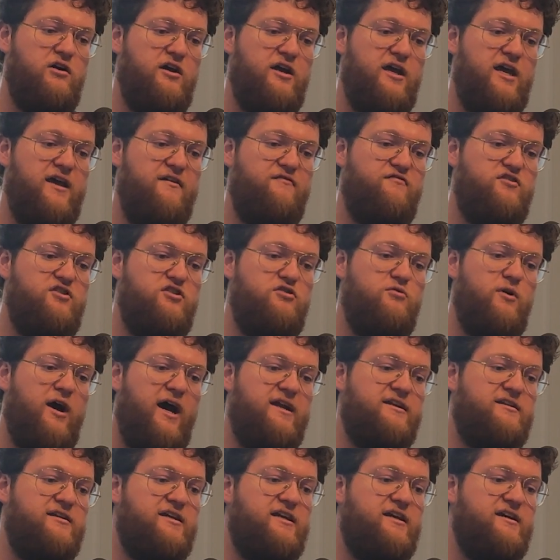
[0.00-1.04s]
if you
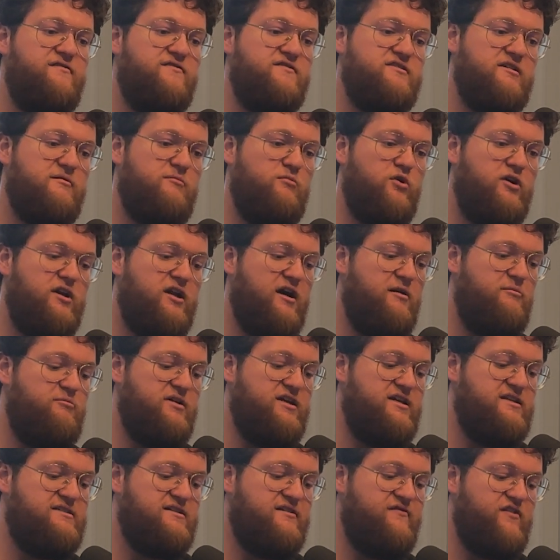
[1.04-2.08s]
had to give someone a
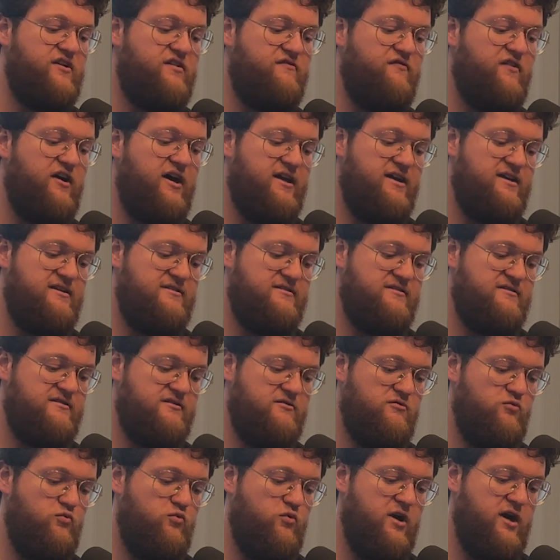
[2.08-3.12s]
piece of advice
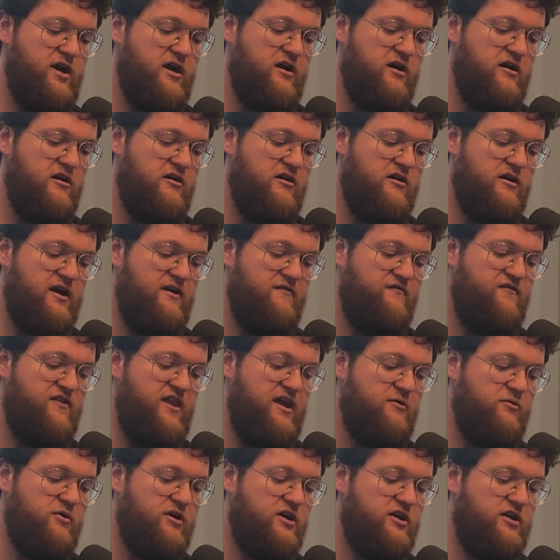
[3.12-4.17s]
where if they
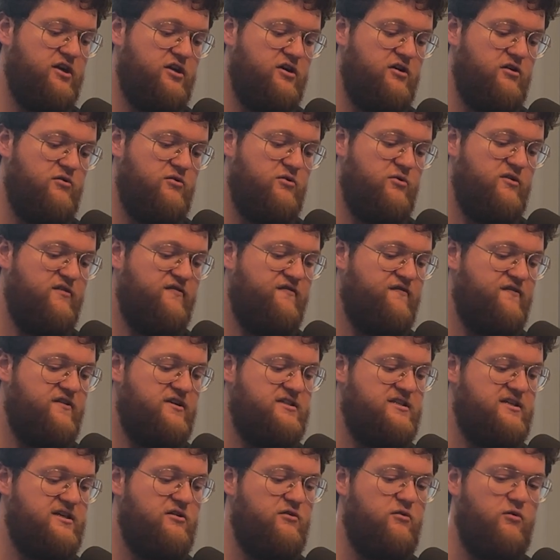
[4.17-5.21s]
were going to go to a
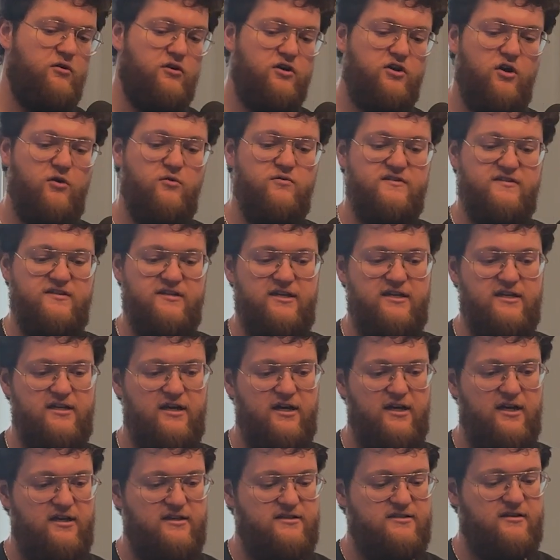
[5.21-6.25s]
physio or go see
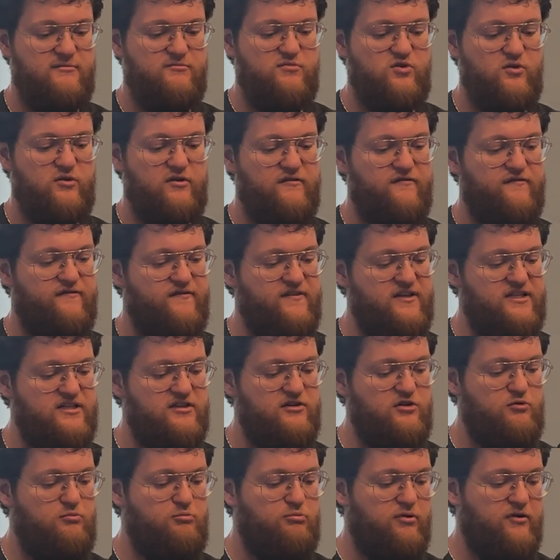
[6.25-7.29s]
some sort of
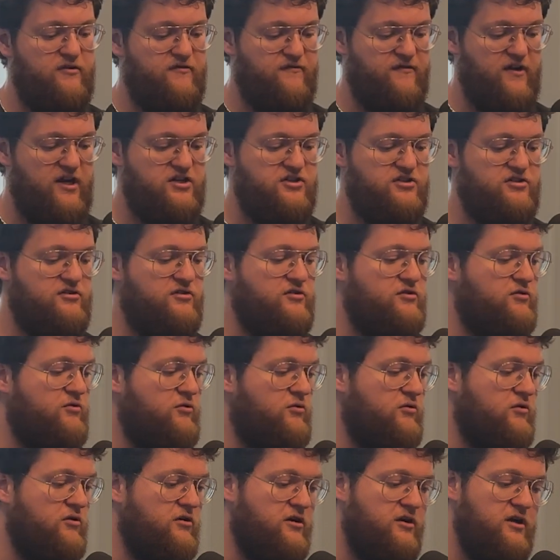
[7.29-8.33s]
physio professional,
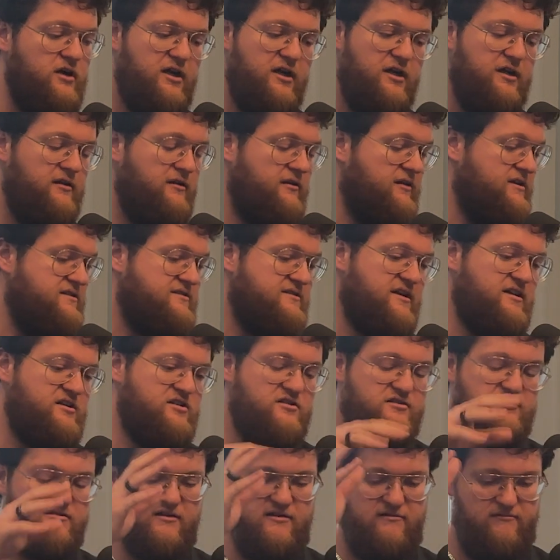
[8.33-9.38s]
or let's say
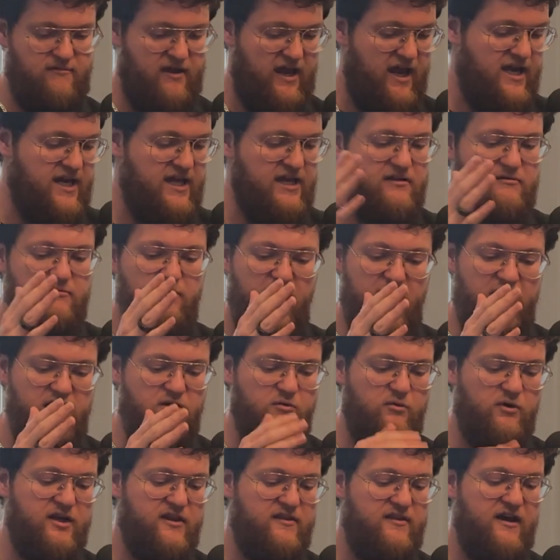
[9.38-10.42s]
just
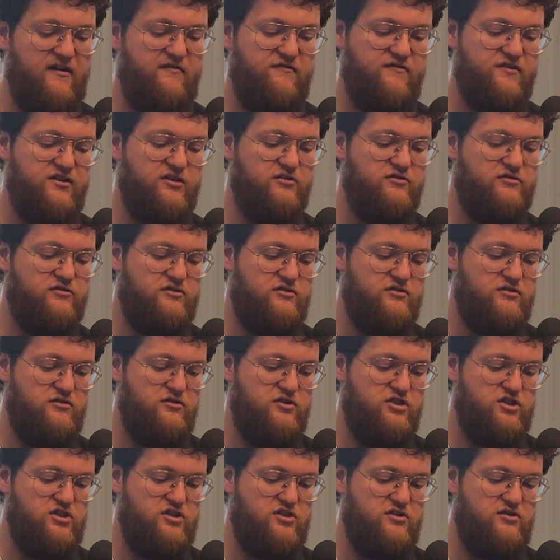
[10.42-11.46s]
anyone in that field,
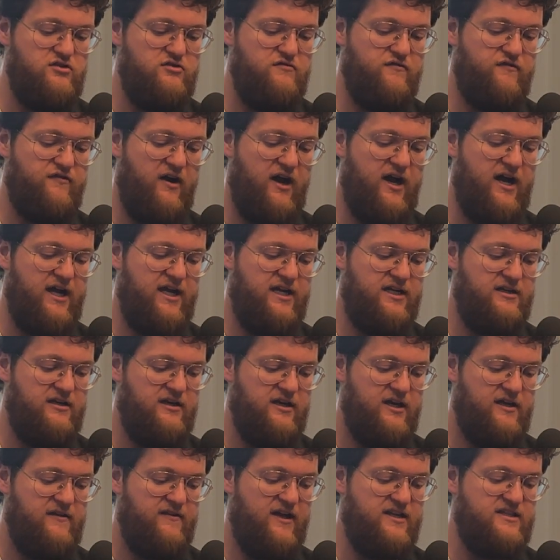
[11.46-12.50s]
do you find
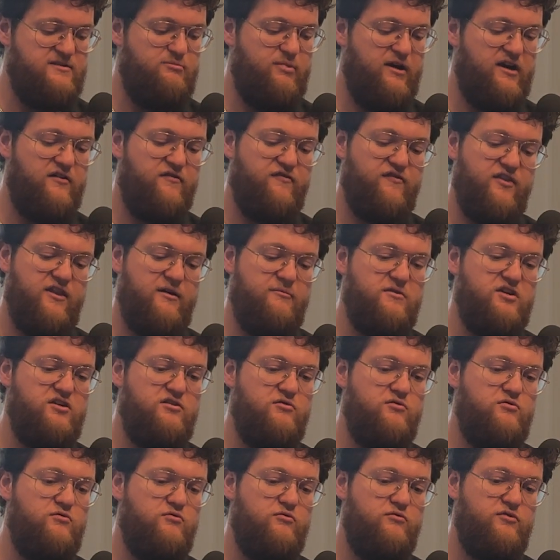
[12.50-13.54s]
that's better for them to
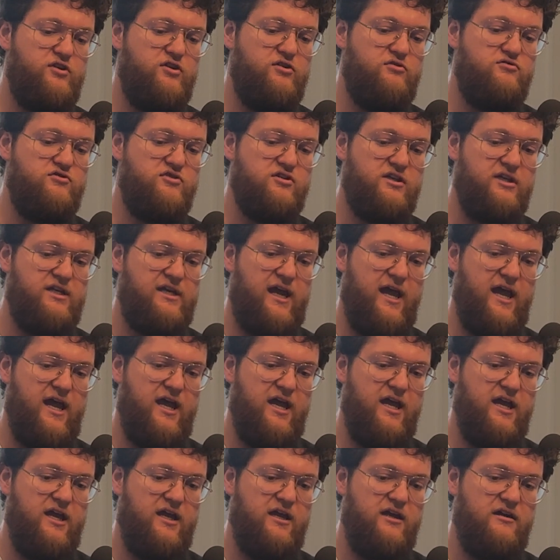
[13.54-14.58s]
do usually
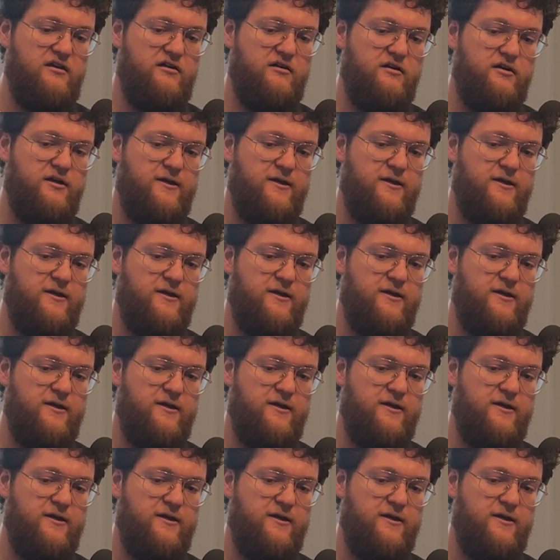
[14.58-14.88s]
a